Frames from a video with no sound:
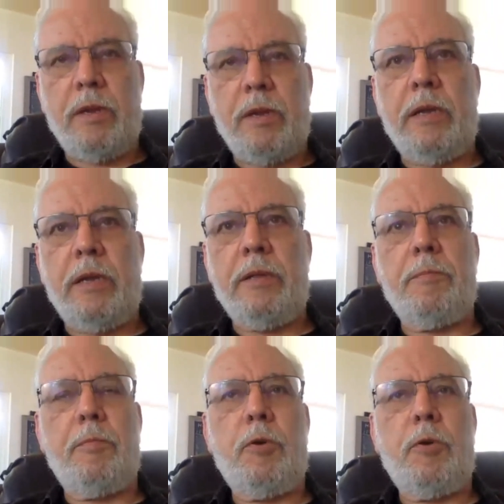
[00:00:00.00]

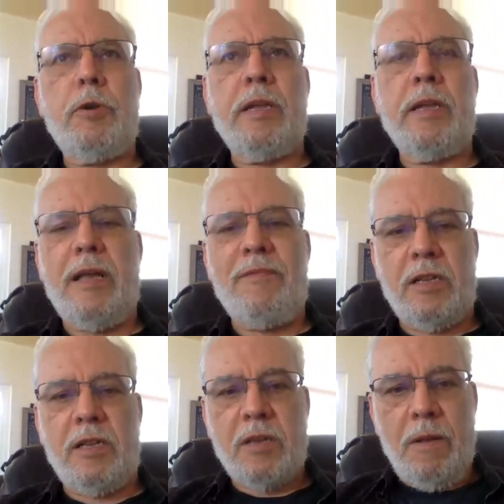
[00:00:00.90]
looking at evidence
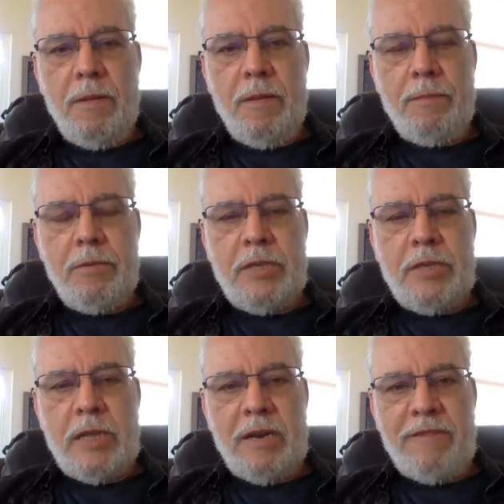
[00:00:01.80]
presented
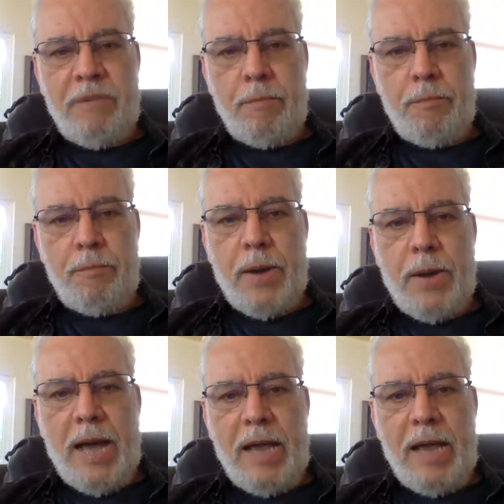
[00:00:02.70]
from pilots,